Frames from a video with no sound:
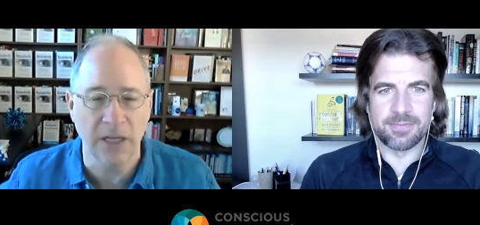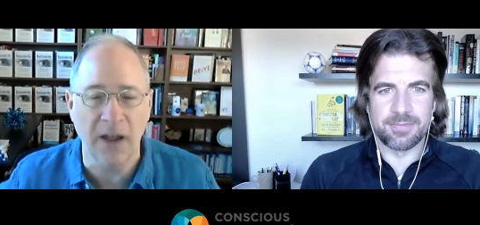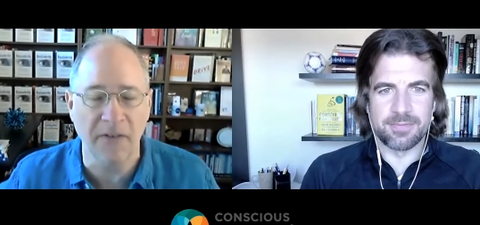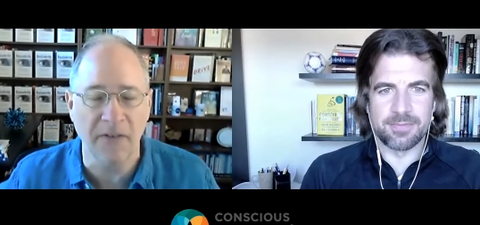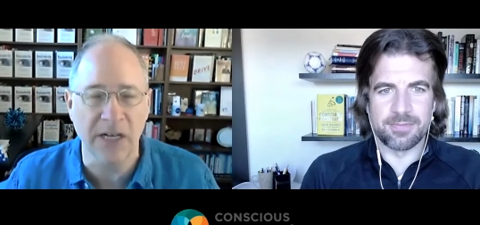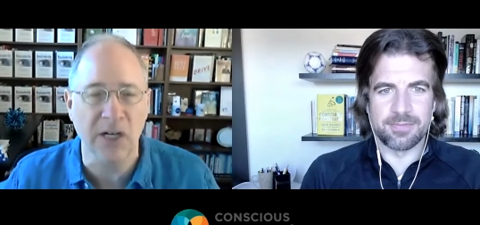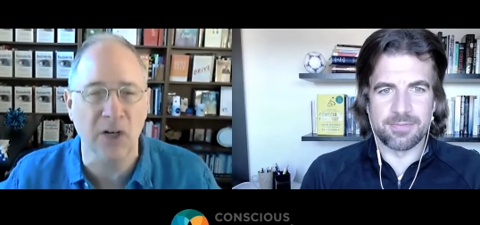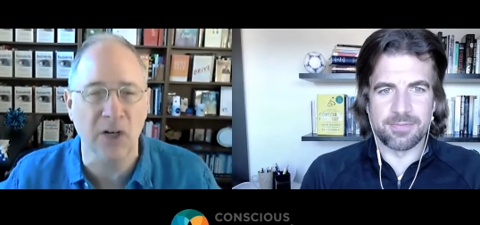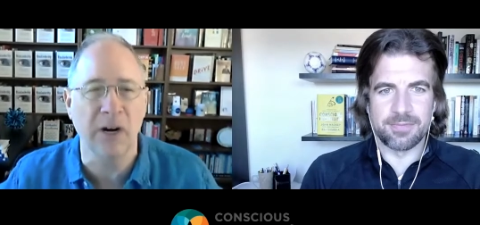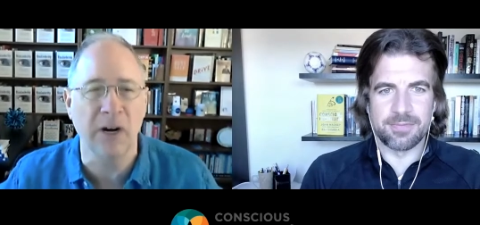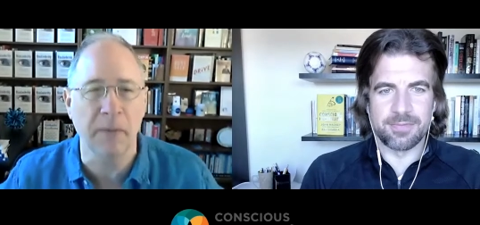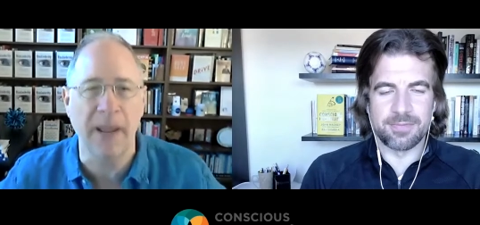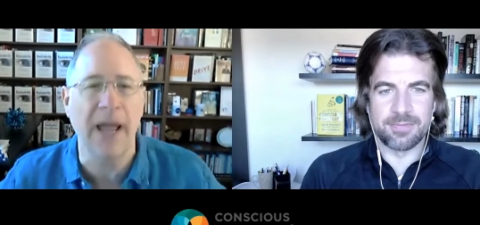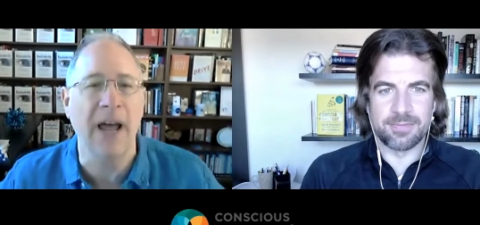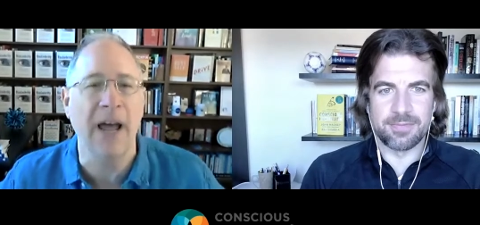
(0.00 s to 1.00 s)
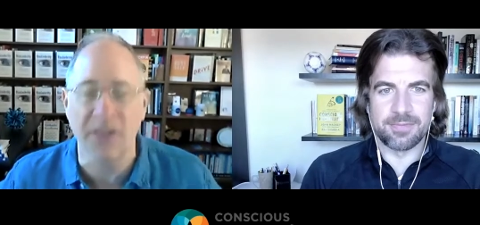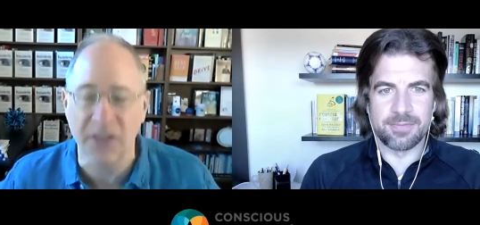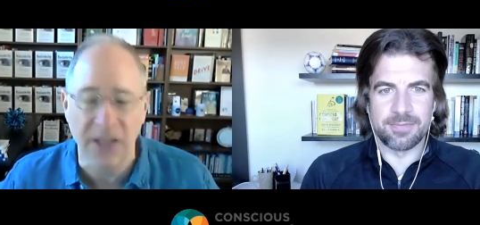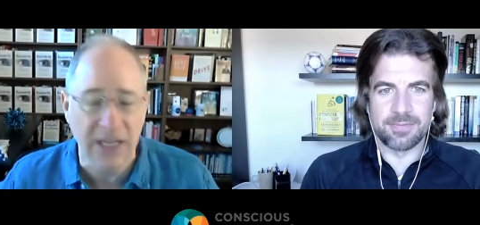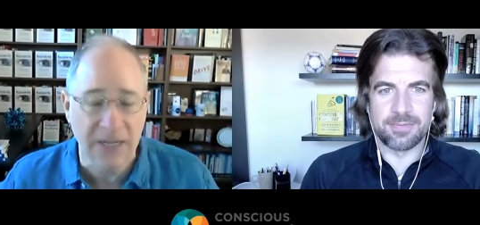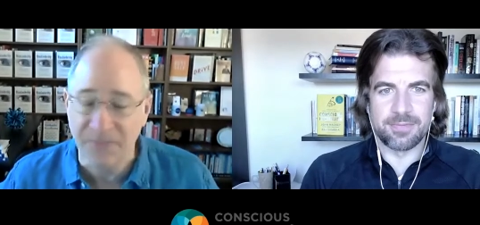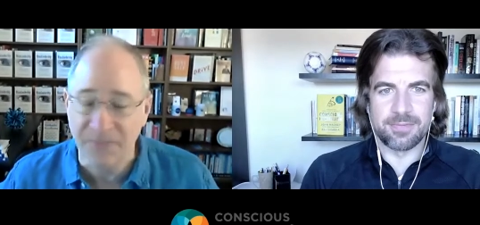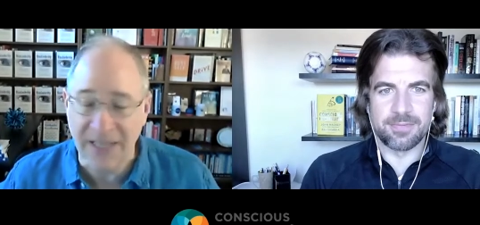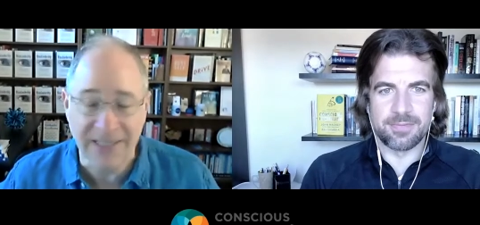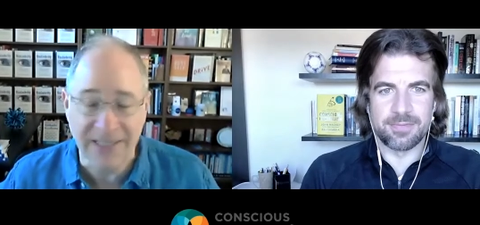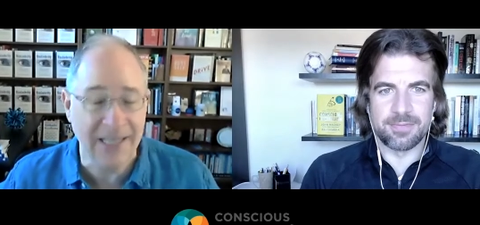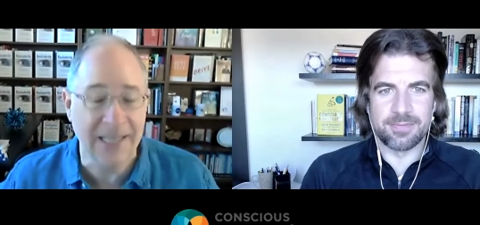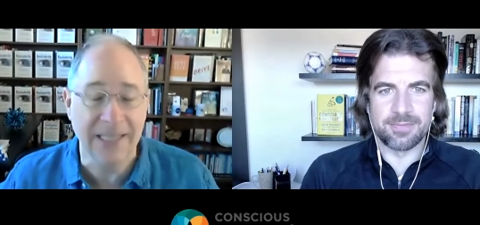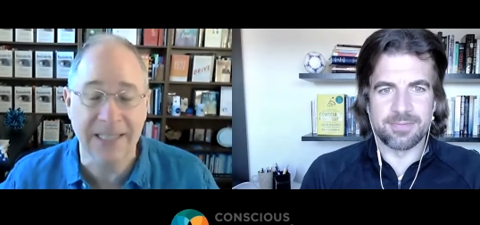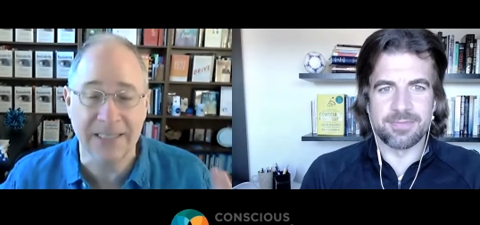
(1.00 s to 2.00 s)
Speaker 1: having a career path. I said
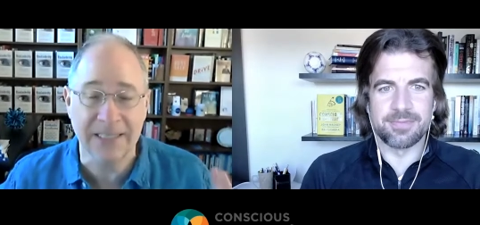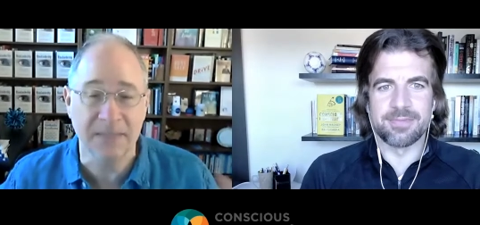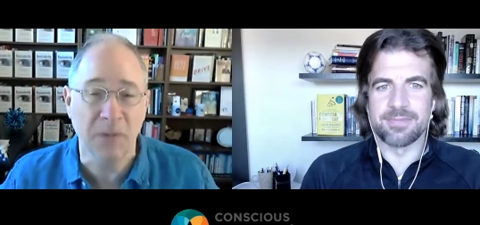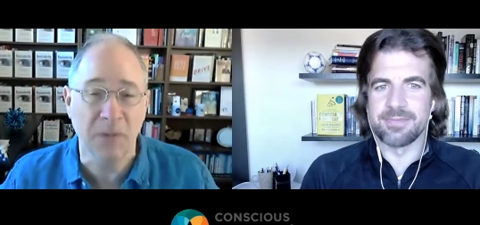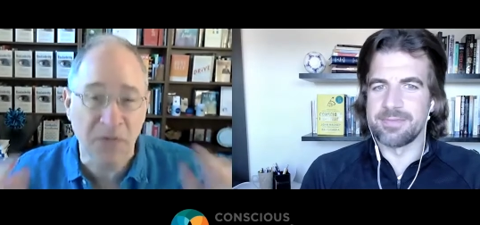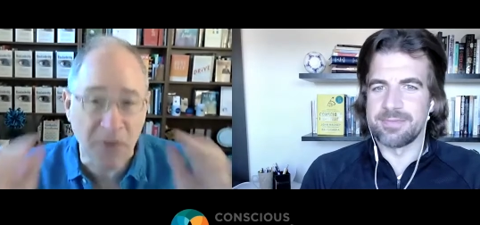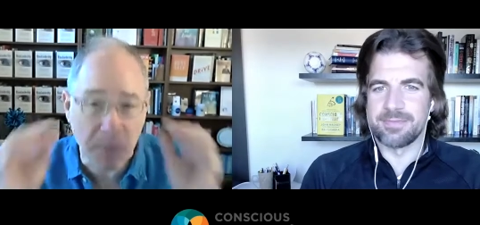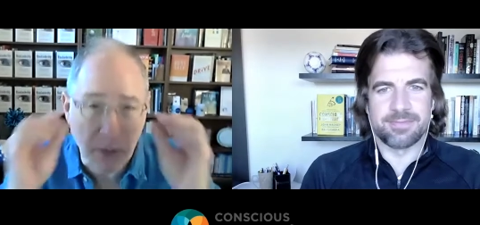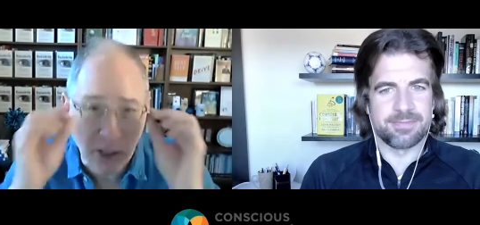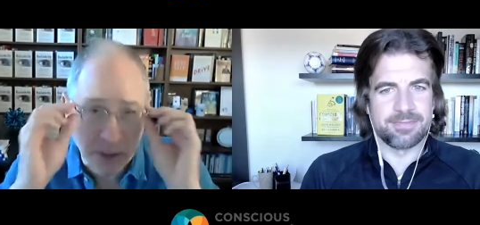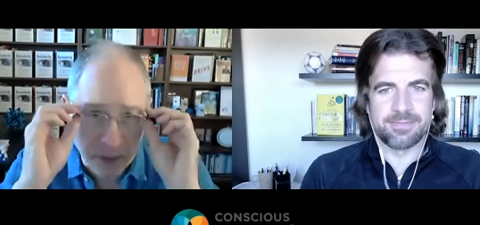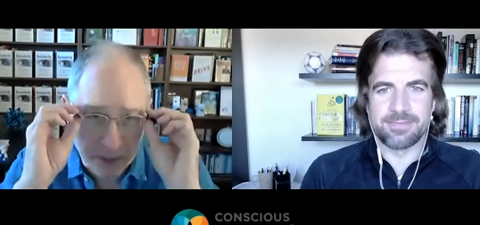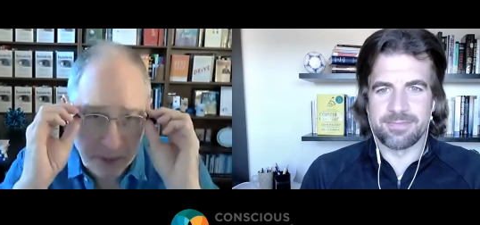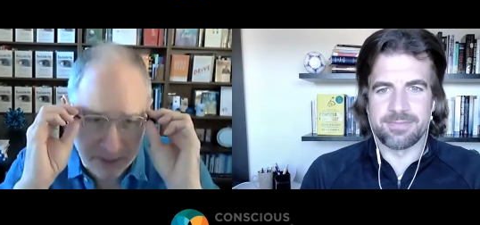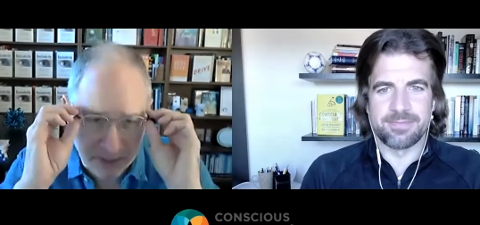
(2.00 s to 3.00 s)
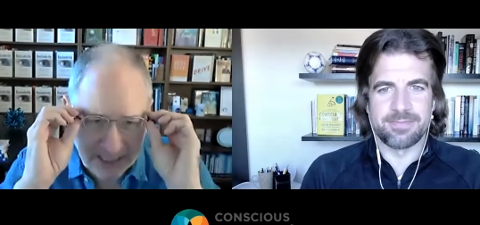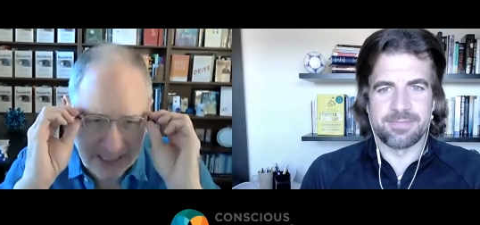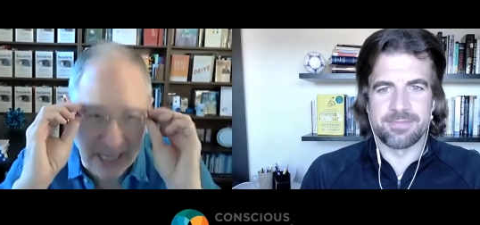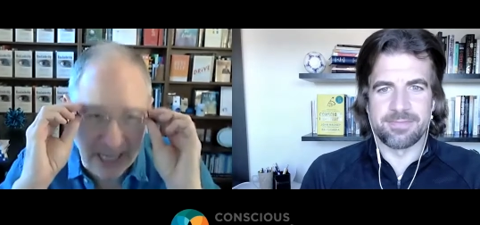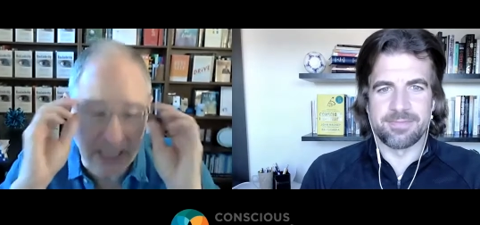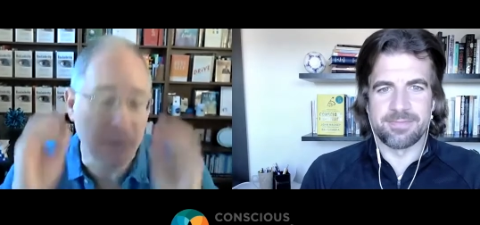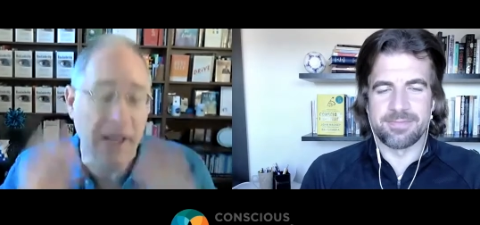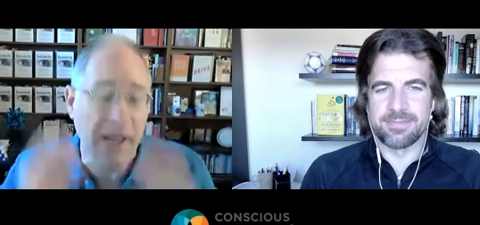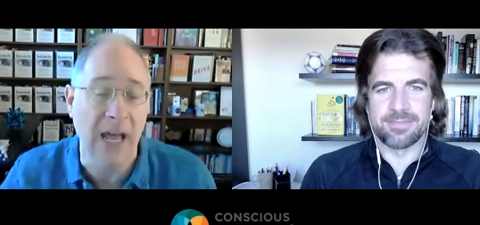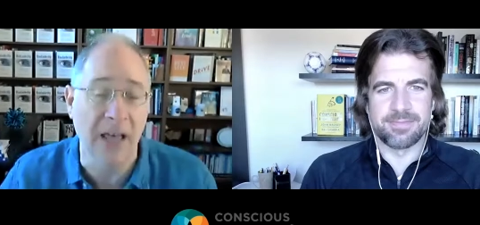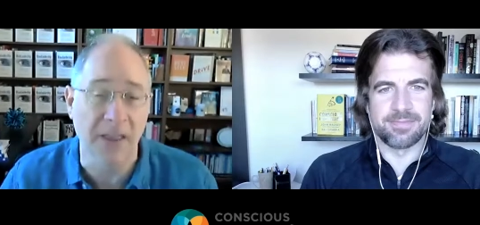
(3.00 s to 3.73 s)
it is for most people, it's not a path.